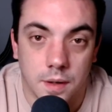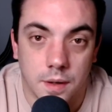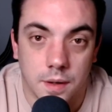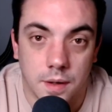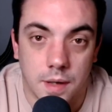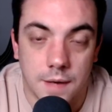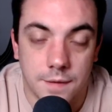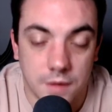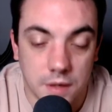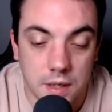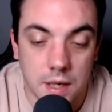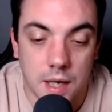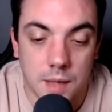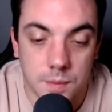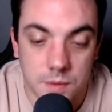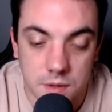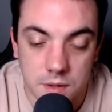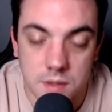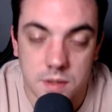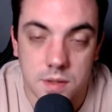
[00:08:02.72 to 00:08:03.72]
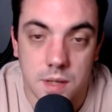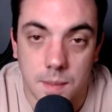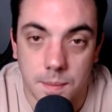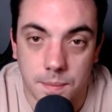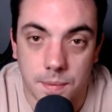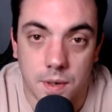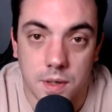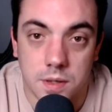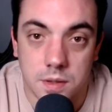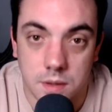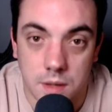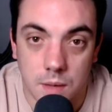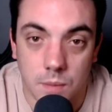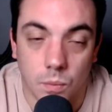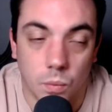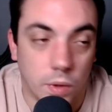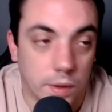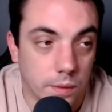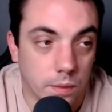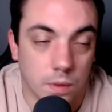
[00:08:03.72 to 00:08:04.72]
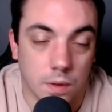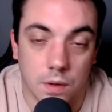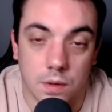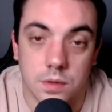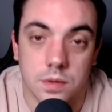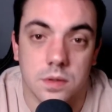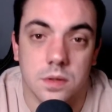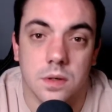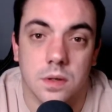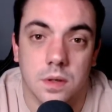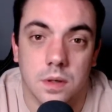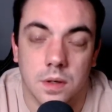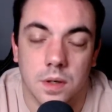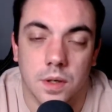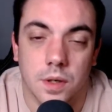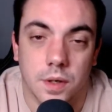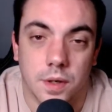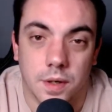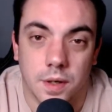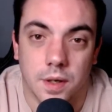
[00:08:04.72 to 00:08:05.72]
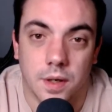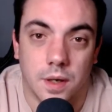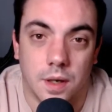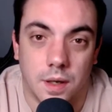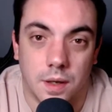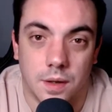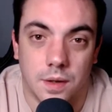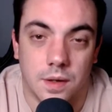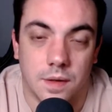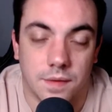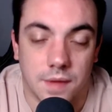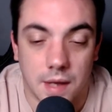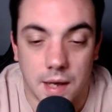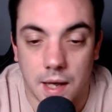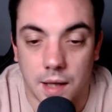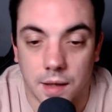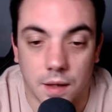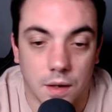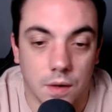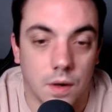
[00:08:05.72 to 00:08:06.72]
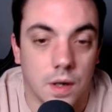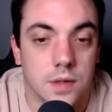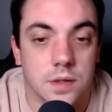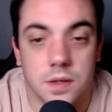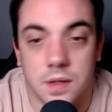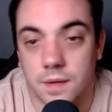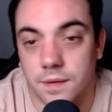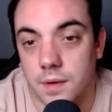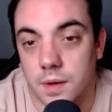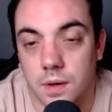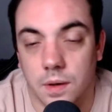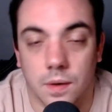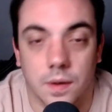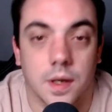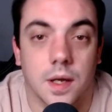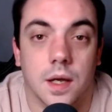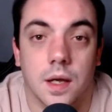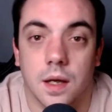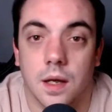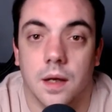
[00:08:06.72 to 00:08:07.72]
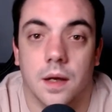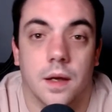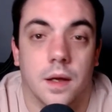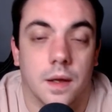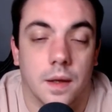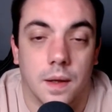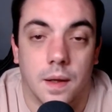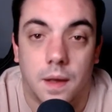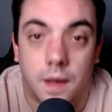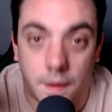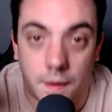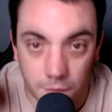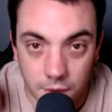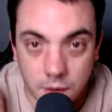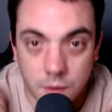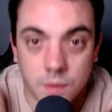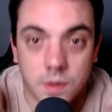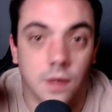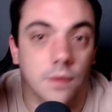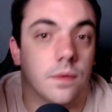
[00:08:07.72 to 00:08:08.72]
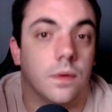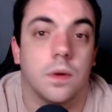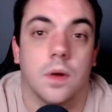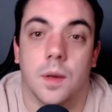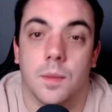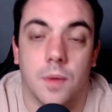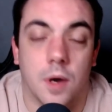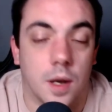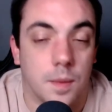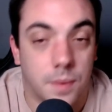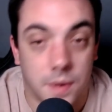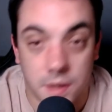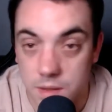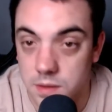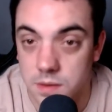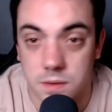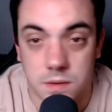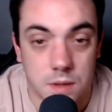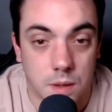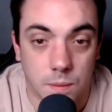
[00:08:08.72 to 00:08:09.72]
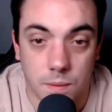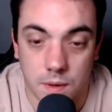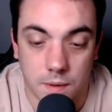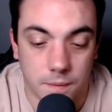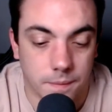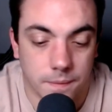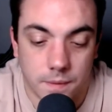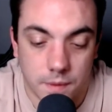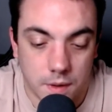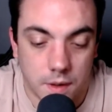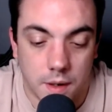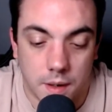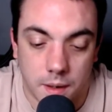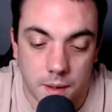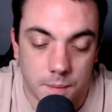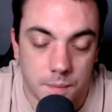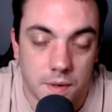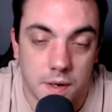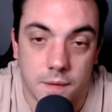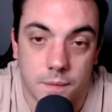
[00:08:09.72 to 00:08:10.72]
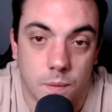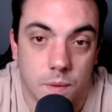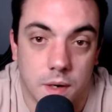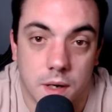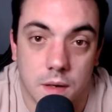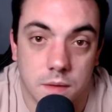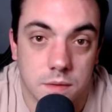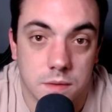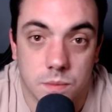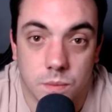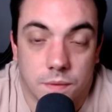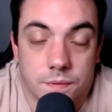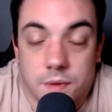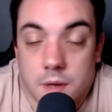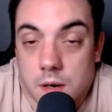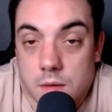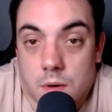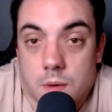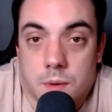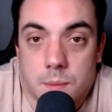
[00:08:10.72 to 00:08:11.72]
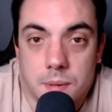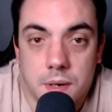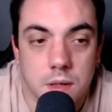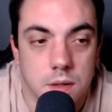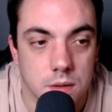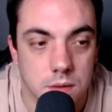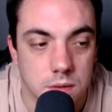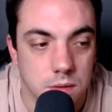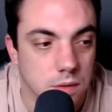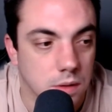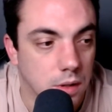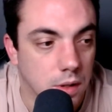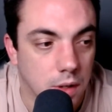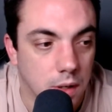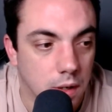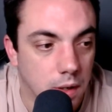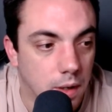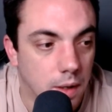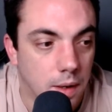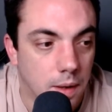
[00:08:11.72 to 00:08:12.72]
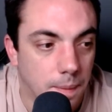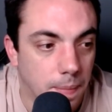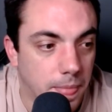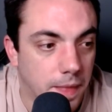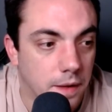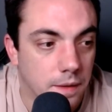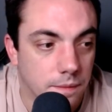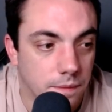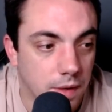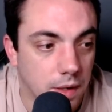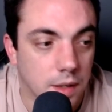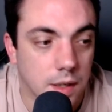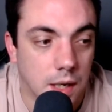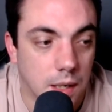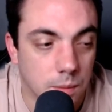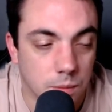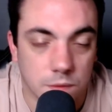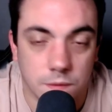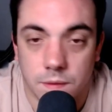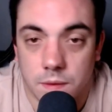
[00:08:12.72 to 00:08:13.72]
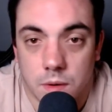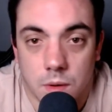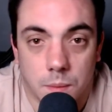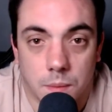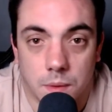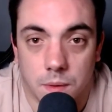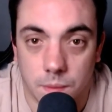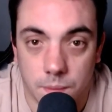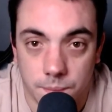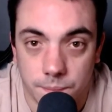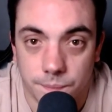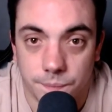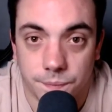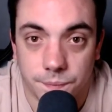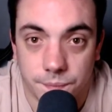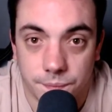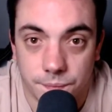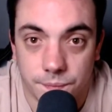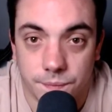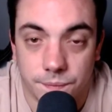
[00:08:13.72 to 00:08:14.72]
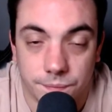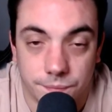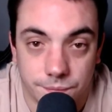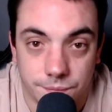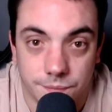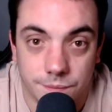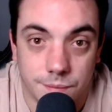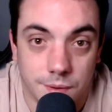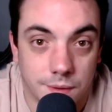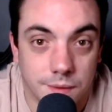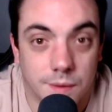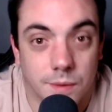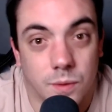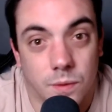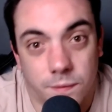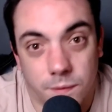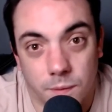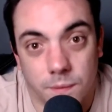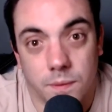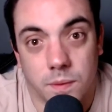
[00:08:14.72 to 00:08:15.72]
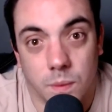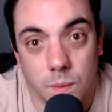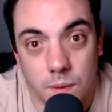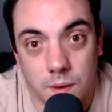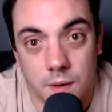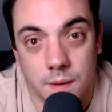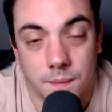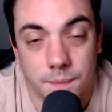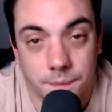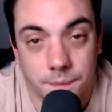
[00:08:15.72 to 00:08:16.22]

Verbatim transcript: Every game is a step by step win or loss. You have to analyze it. You have to look at it, and then I'll give you like my opinions and so on, like um, and everyone else with their own opinions. That game was phenomenal, but the fourth quarter